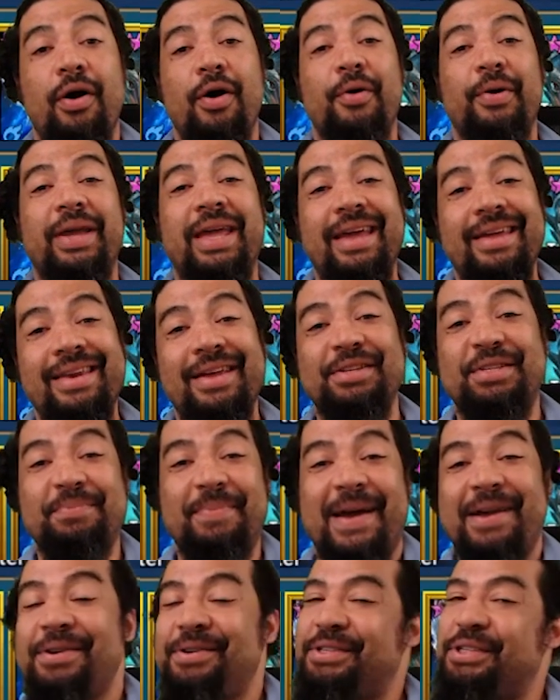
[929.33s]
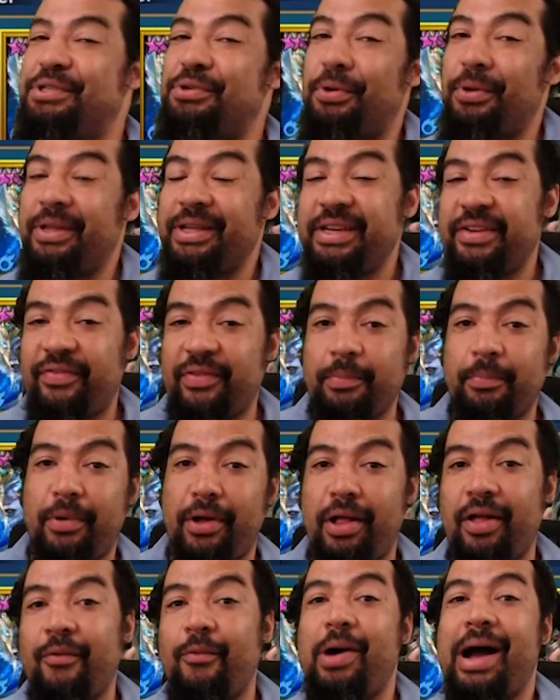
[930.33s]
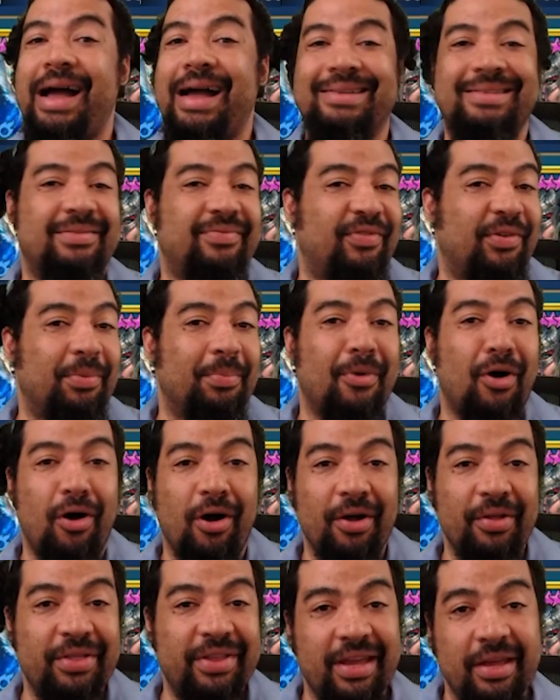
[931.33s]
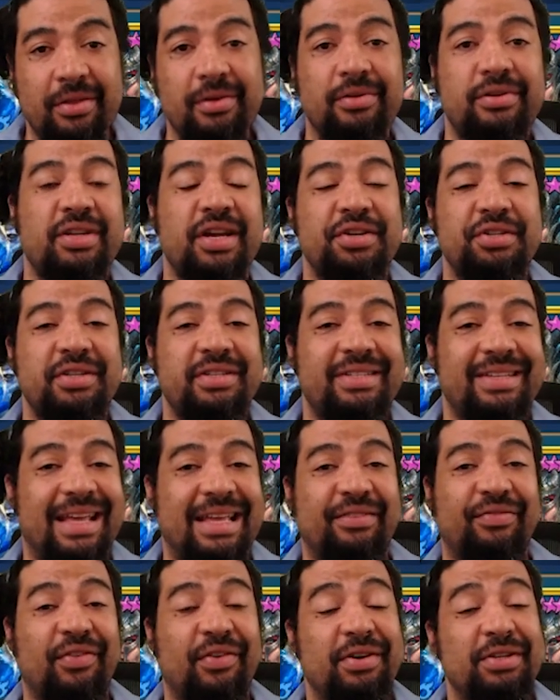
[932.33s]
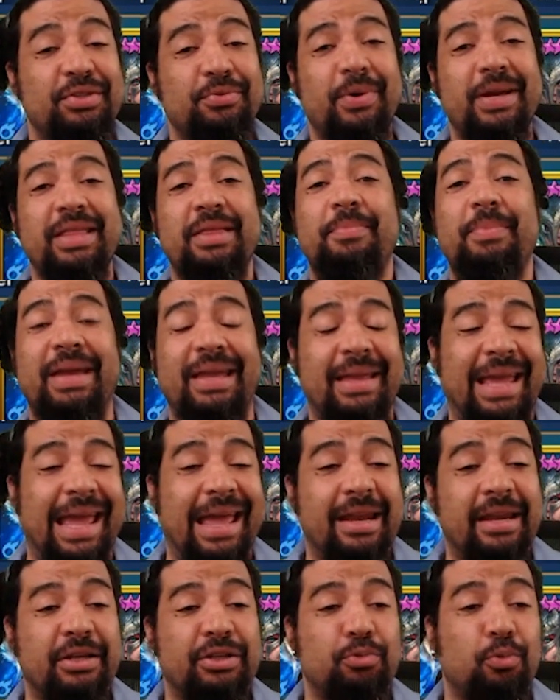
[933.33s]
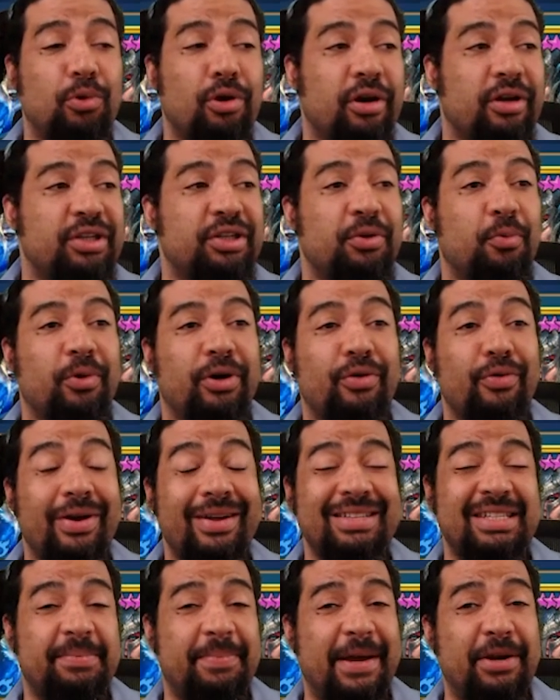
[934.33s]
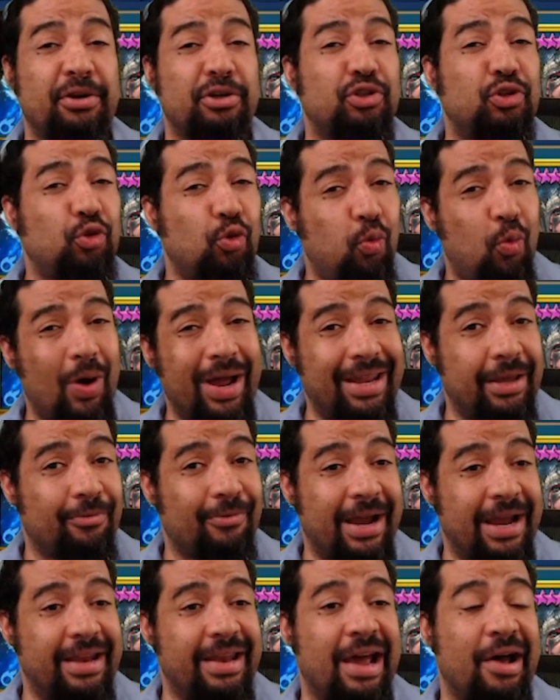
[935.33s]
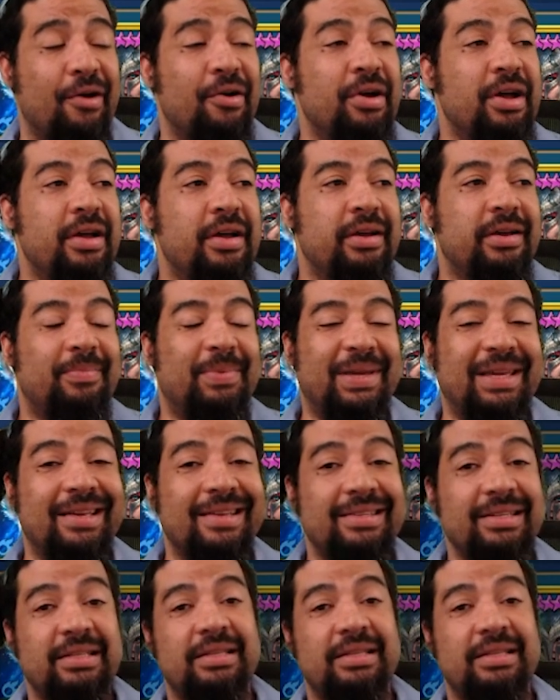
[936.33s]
Okay, now Spider's a totally different ball of wax from all the other dungeons as far as the way the mechanics work. So we're going on Spider 20 right now because